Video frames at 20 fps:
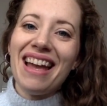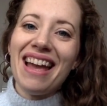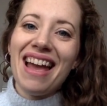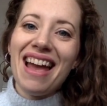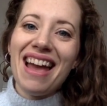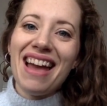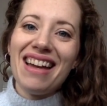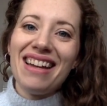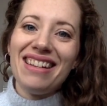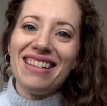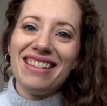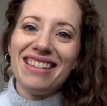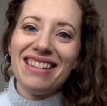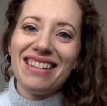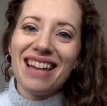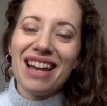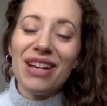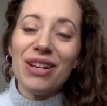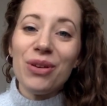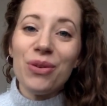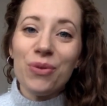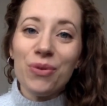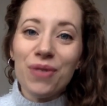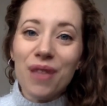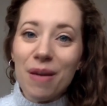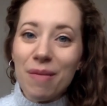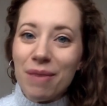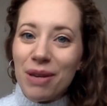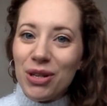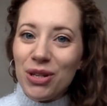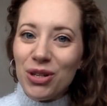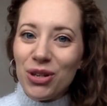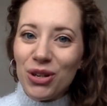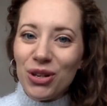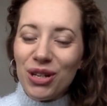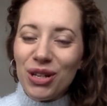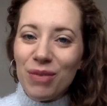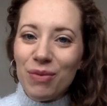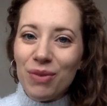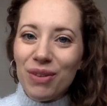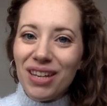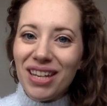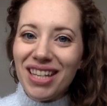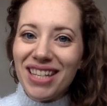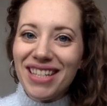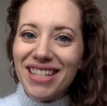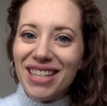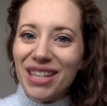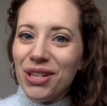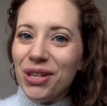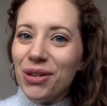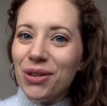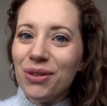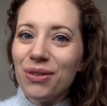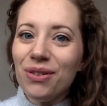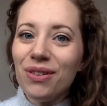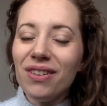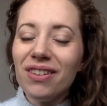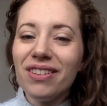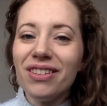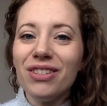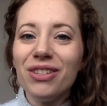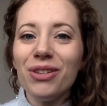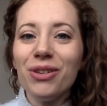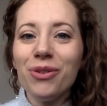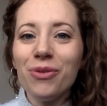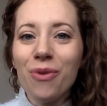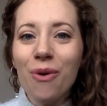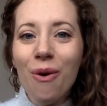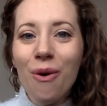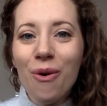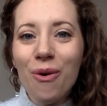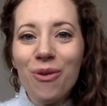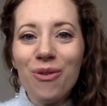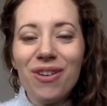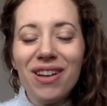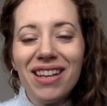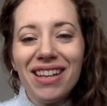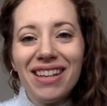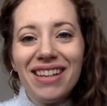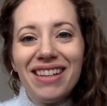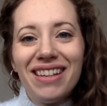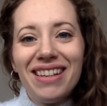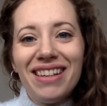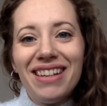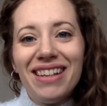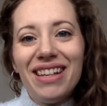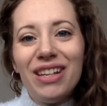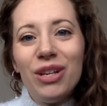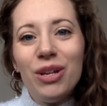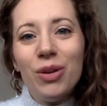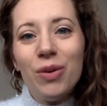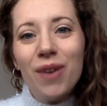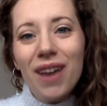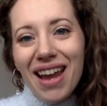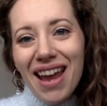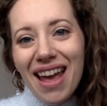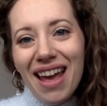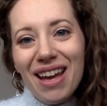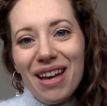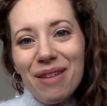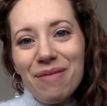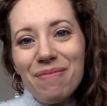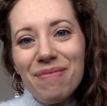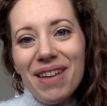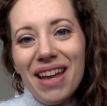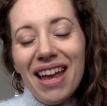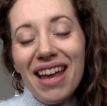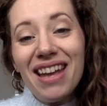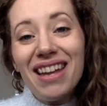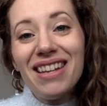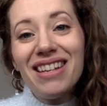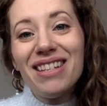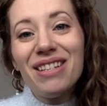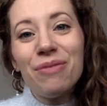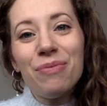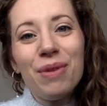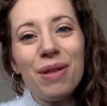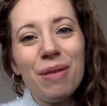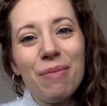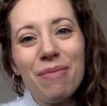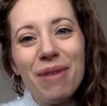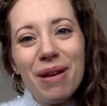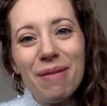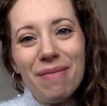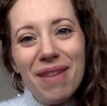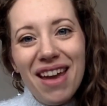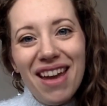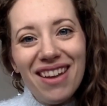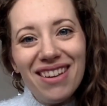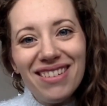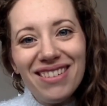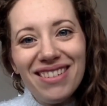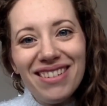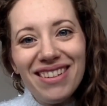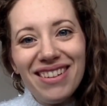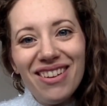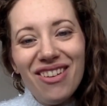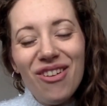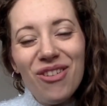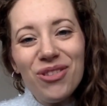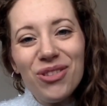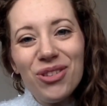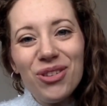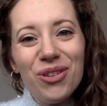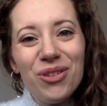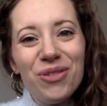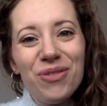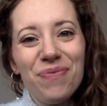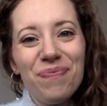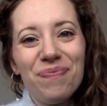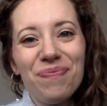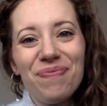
And I know that my journey will continue to grow in who I am and with my man also.